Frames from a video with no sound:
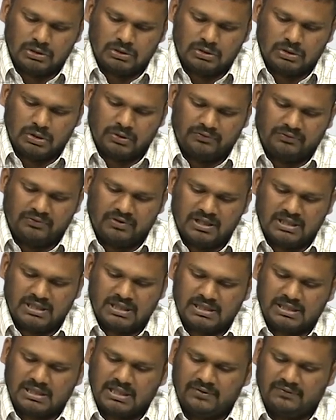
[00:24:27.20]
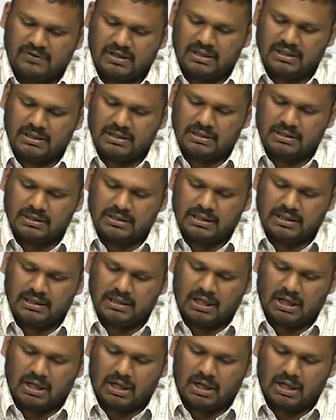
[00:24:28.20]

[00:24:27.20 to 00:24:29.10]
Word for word: So, if this is given, then the